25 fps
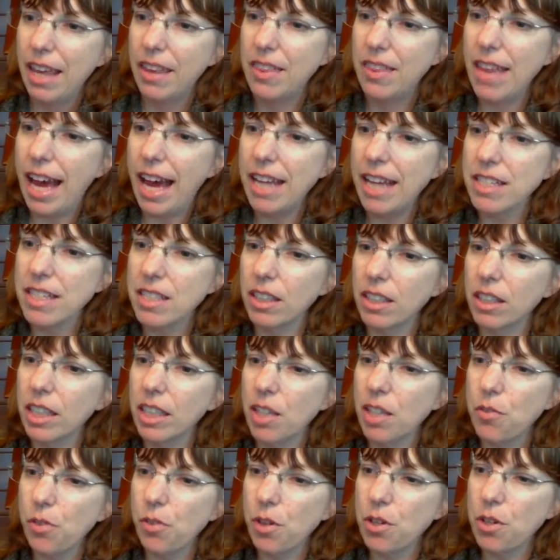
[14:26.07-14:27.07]
that
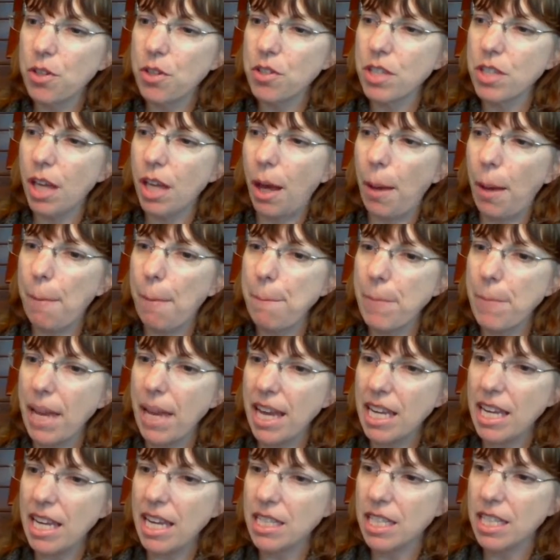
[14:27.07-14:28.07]
delivers
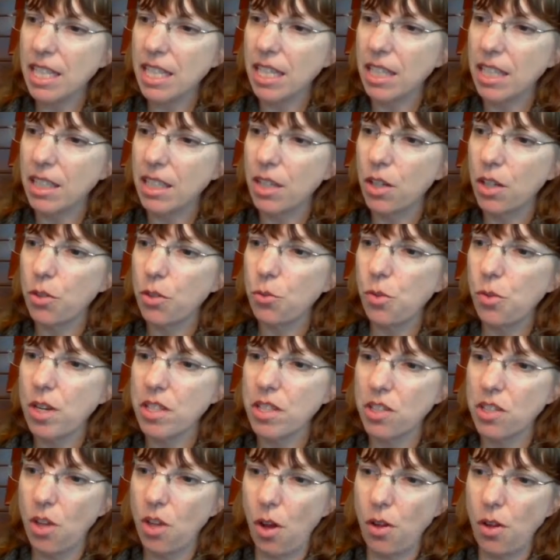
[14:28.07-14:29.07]
amazing
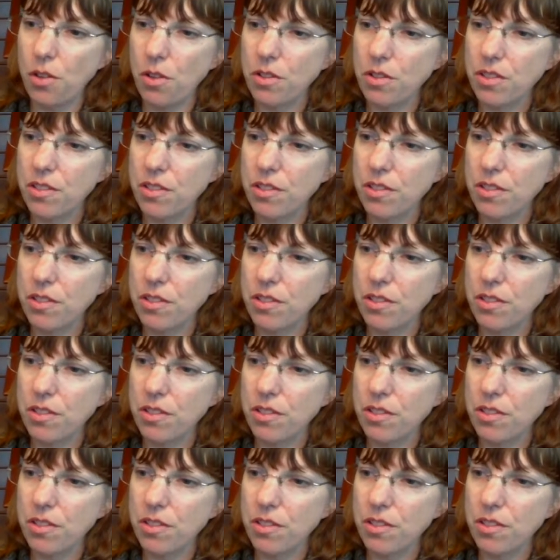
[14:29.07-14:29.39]
results.